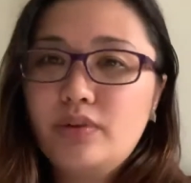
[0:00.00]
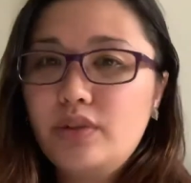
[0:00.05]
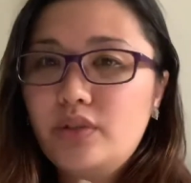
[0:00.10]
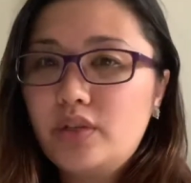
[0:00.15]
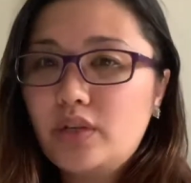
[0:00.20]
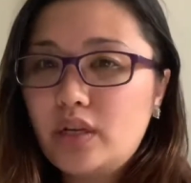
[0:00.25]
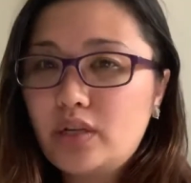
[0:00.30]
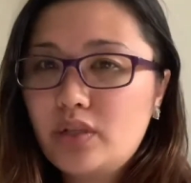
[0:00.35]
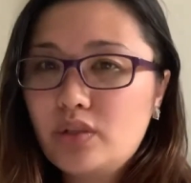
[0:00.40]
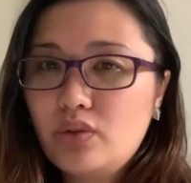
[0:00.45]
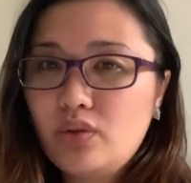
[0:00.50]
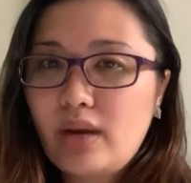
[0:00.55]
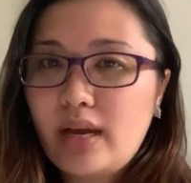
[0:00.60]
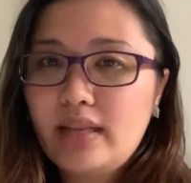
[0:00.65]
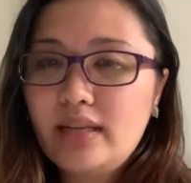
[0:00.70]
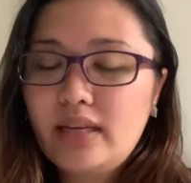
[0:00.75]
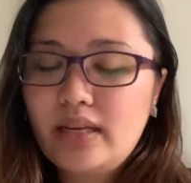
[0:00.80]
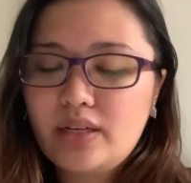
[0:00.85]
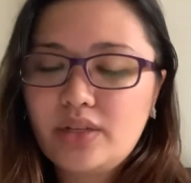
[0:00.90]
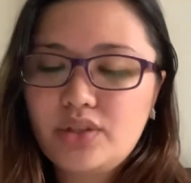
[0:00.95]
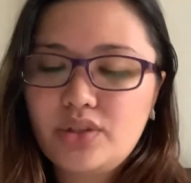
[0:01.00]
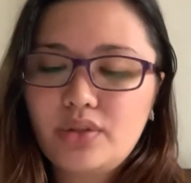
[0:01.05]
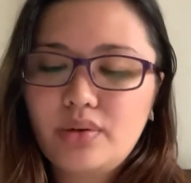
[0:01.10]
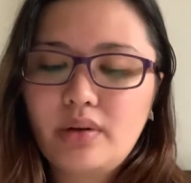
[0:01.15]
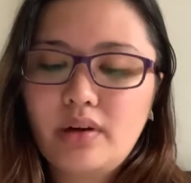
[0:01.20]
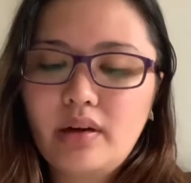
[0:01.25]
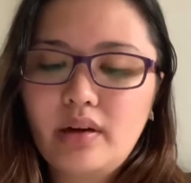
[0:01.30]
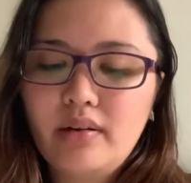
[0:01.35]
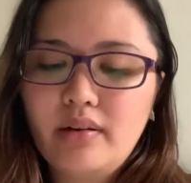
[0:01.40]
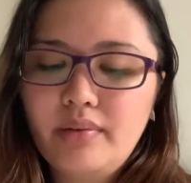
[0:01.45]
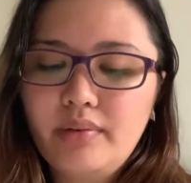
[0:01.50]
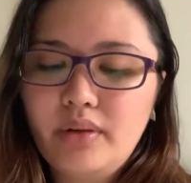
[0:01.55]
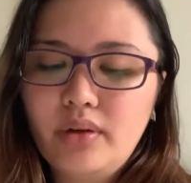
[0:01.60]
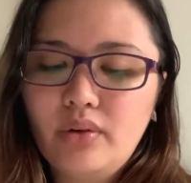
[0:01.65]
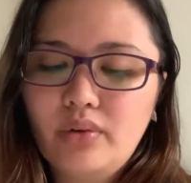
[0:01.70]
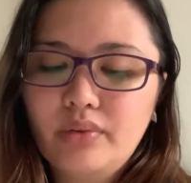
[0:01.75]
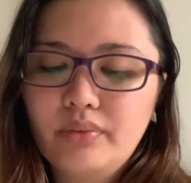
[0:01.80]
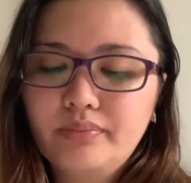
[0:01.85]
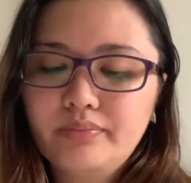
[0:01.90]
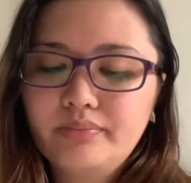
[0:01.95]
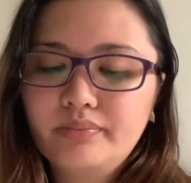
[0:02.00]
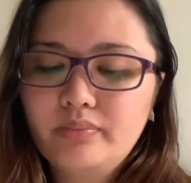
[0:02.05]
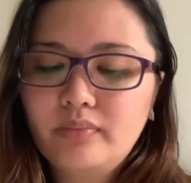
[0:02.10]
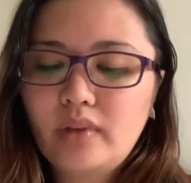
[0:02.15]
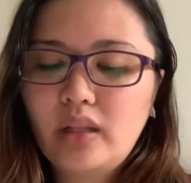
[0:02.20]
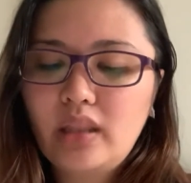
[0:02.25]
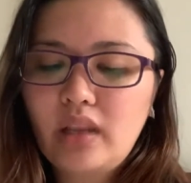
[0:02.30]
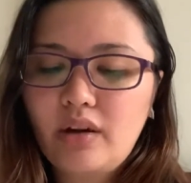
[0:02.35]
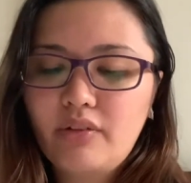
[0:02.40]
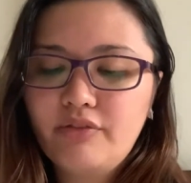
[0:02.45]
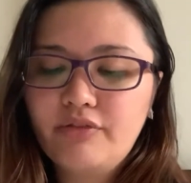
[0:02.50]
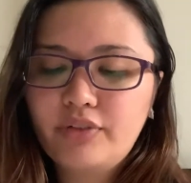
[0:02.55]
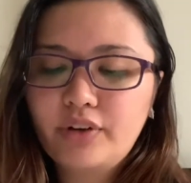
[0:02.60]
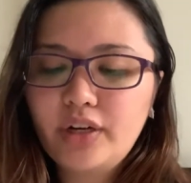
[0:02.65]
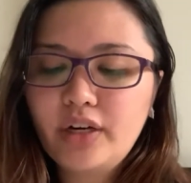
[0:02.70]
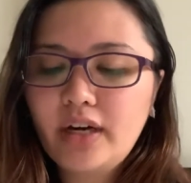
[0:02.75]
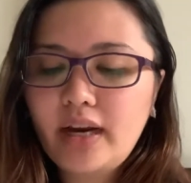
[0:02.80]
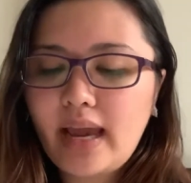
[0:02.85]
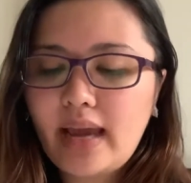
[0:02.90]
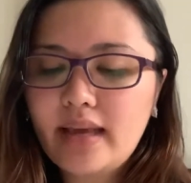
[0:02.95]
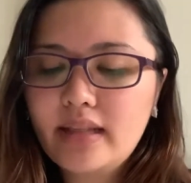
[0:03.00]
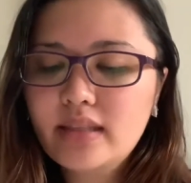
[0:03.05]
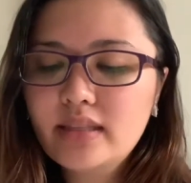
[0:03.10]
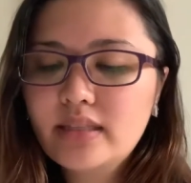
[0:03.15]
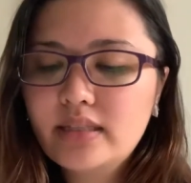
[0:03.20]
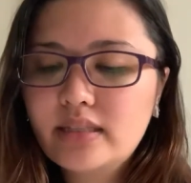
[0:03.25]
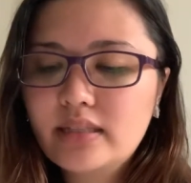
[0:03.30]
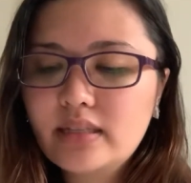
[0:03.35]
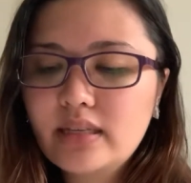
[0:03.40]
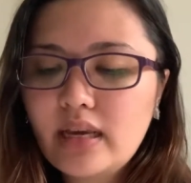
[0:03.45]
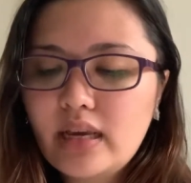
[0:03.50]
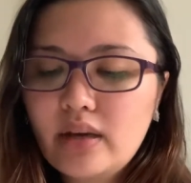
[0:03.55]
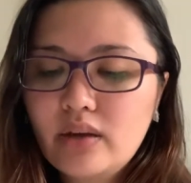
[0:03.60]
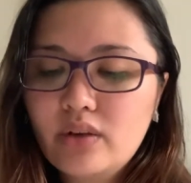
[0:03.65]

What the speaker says: just to add extra, love for your hands.